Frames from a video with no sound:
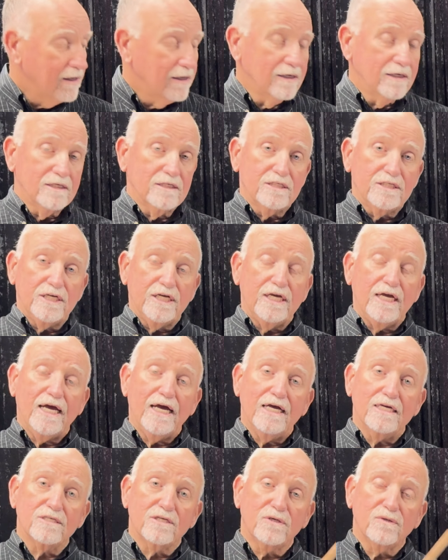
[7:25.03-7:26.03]
She
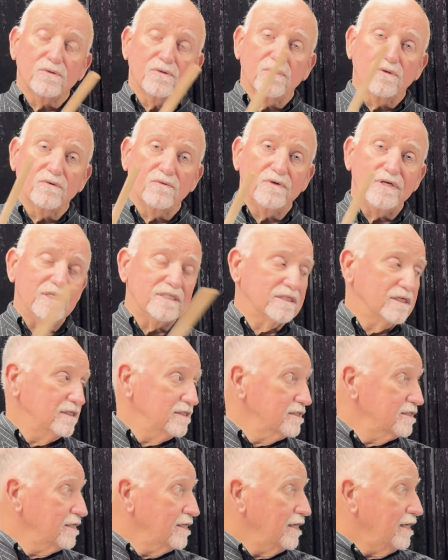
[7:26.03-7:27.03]
has her own
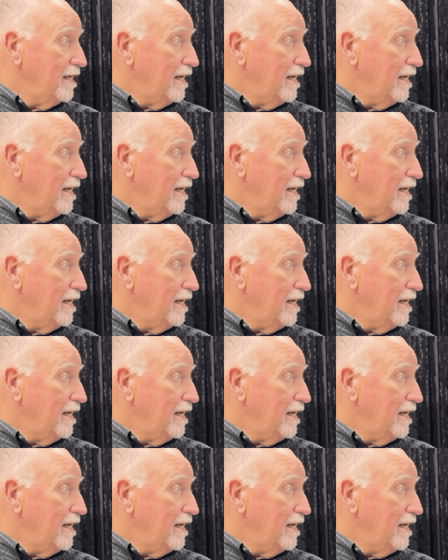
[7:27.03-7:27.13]
reasons.